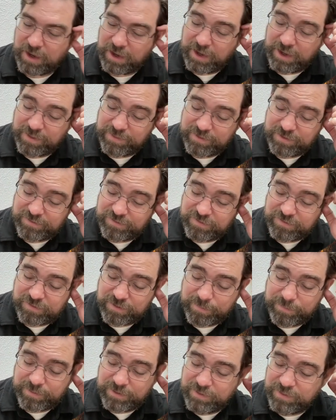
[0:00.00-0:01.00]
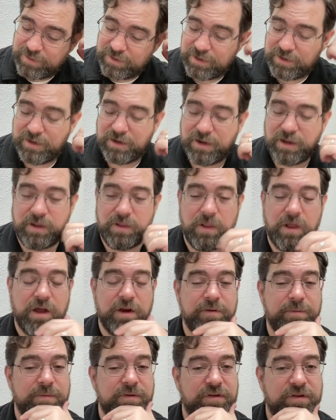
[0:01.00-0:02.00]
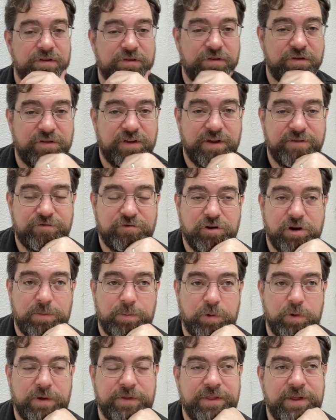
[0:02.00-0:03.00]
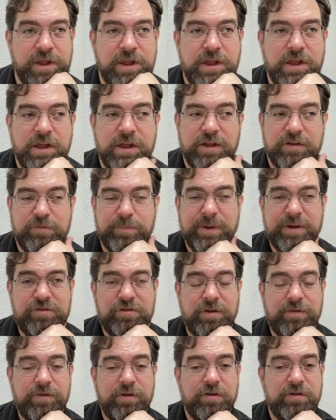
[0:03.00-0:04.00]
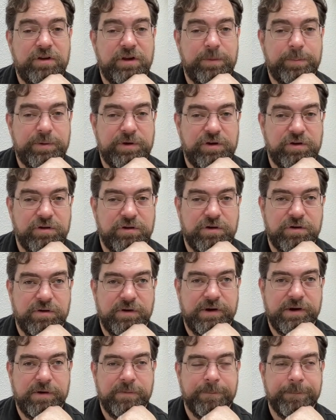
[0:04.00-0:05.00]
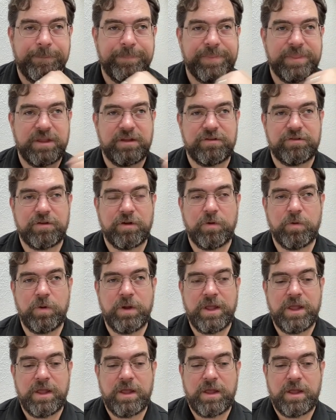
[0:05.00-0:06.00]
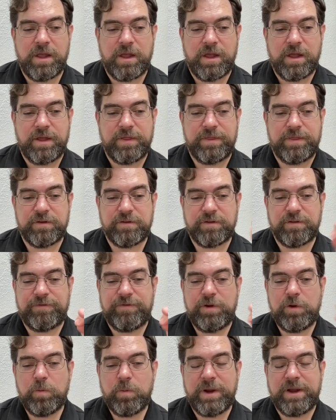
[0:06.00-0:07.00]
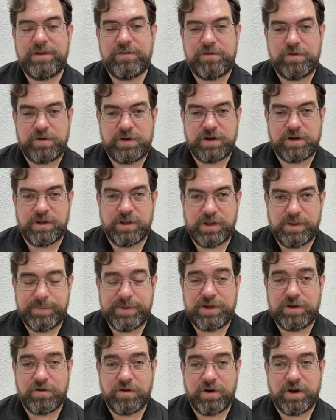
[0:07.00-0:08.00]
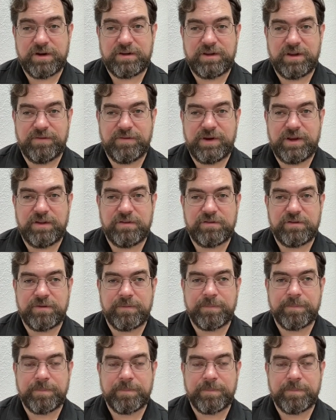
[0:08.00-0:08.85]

And this is something that a lot of musicians have trouble with, especially if you're deep in your career. So there's a few ways you can limit your activities.